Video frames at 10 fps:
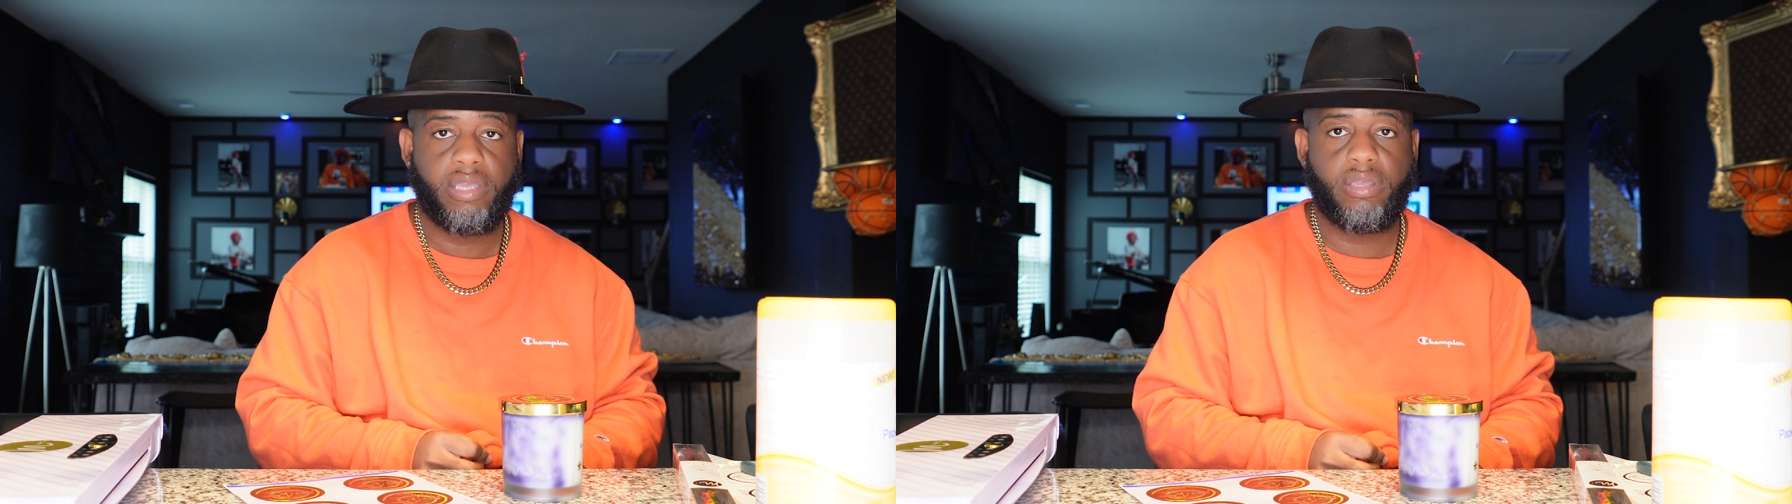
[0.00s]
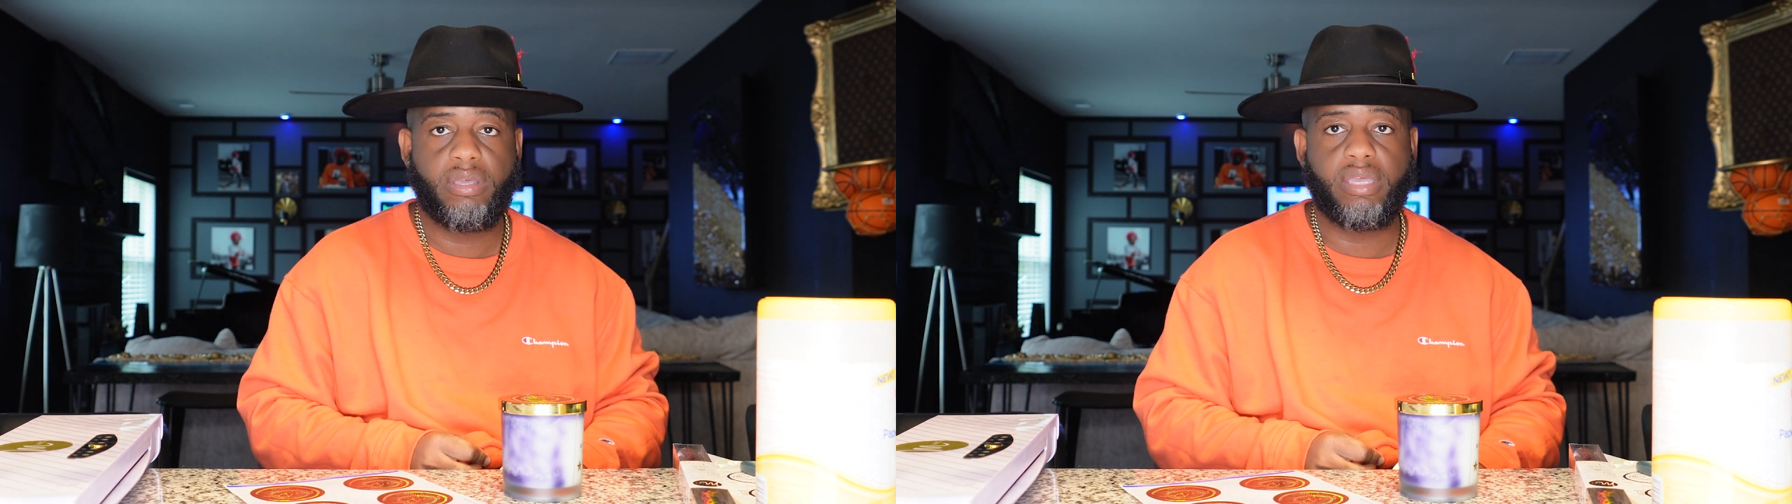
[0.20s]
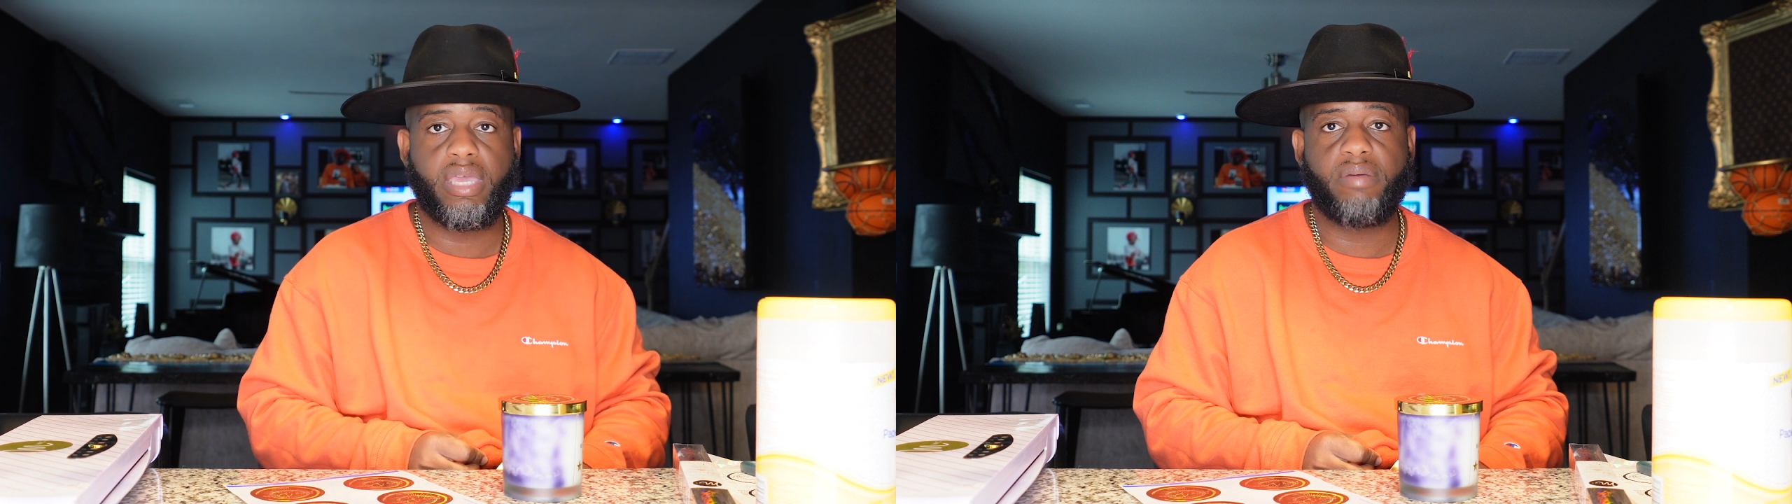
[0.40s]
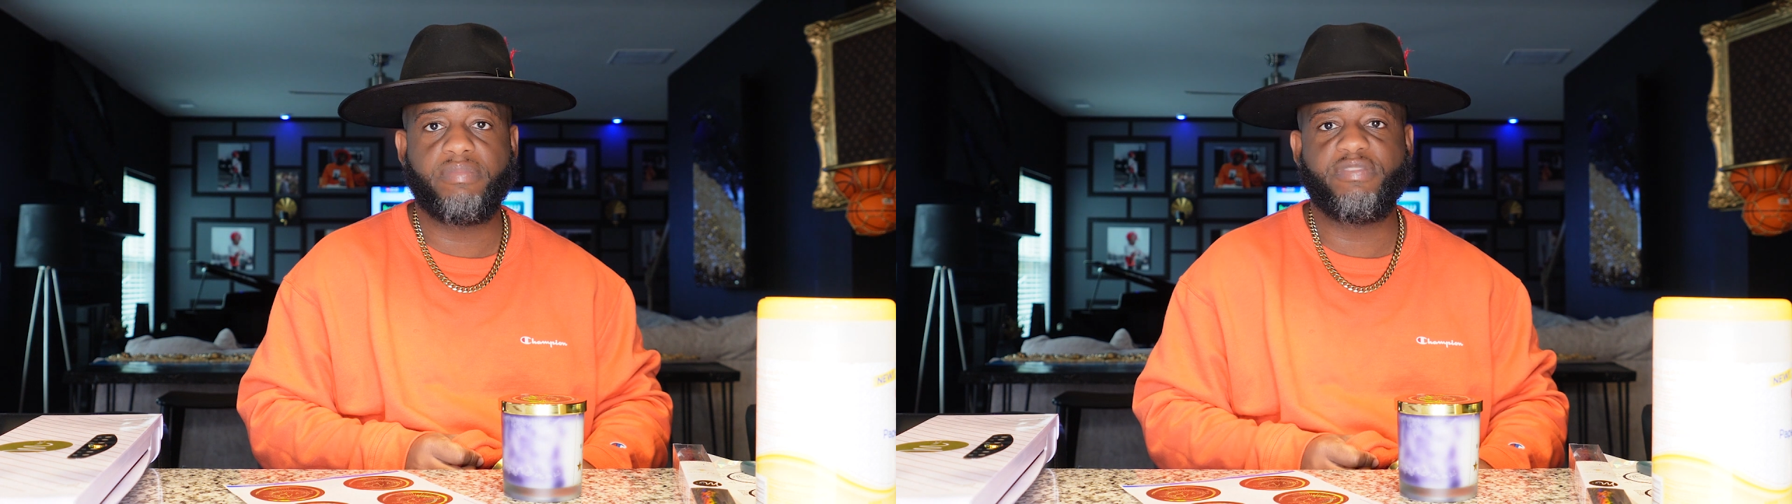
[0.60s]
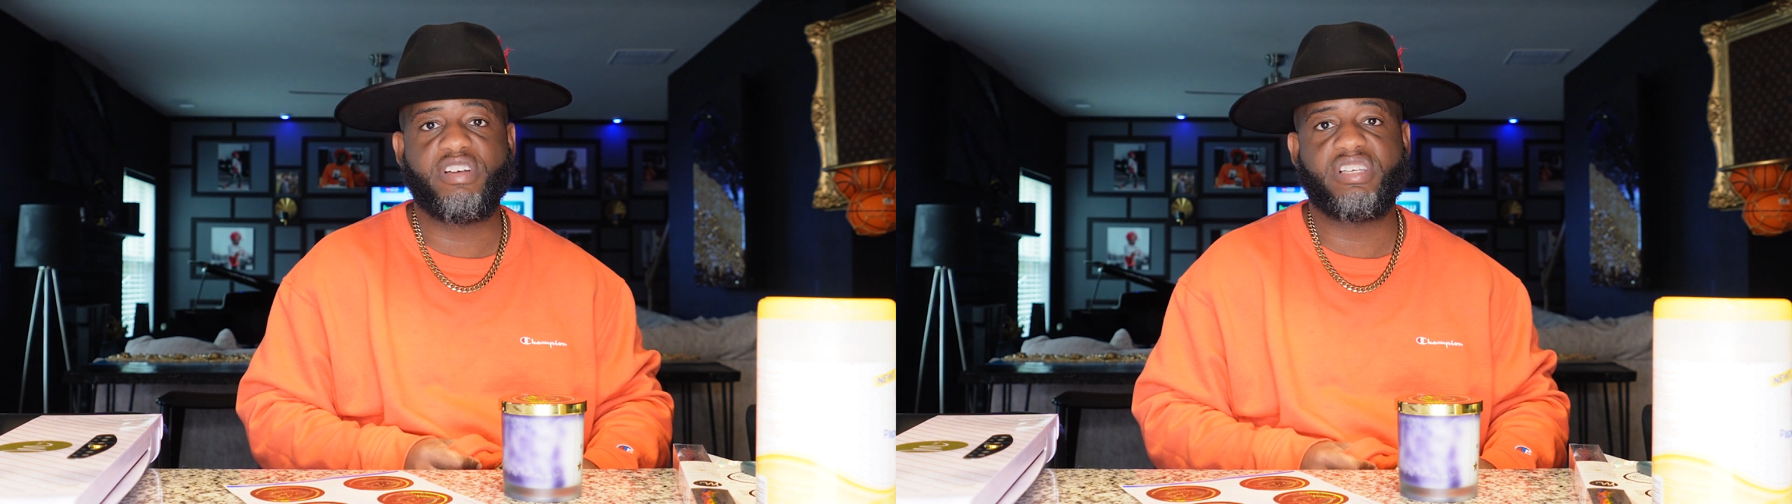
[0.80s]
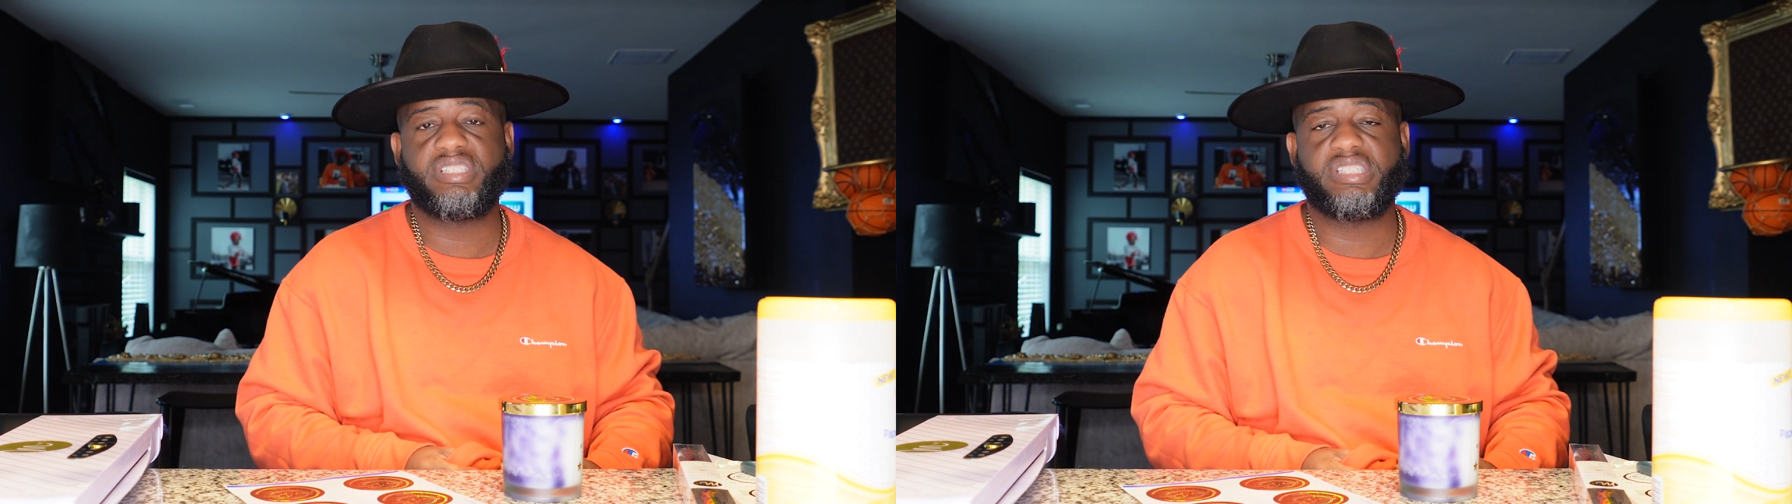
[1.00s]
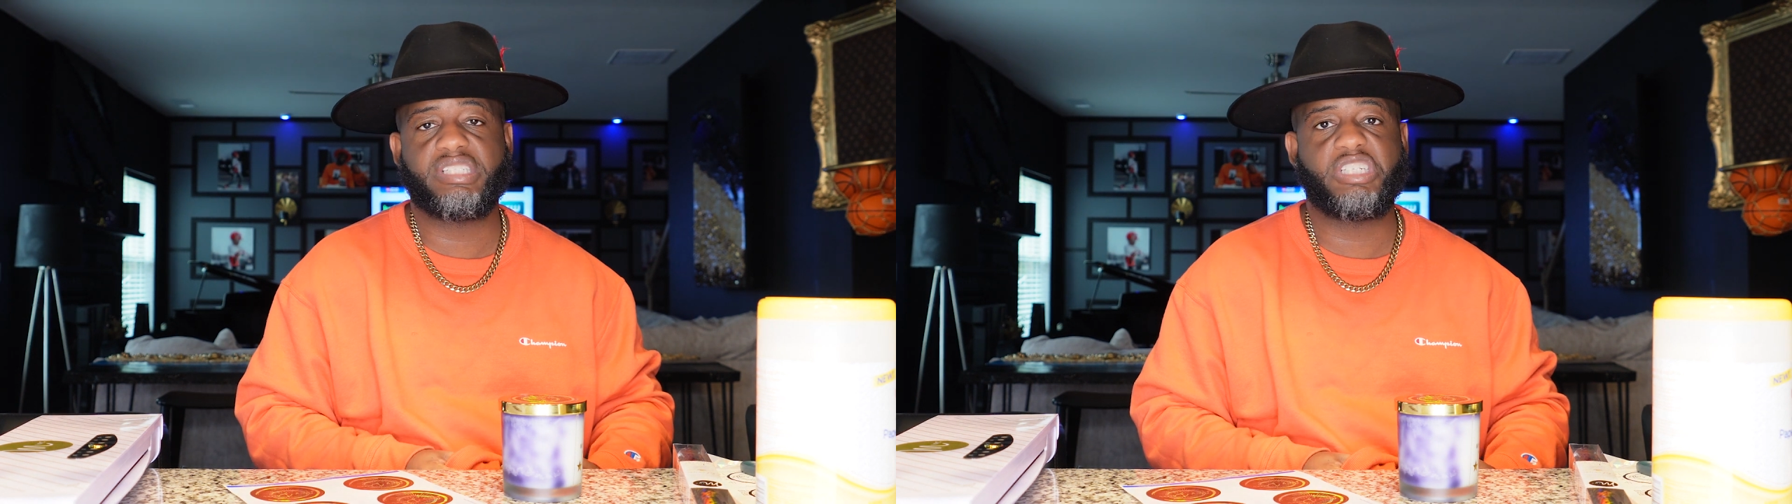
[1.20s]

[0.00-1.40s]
You could get them for as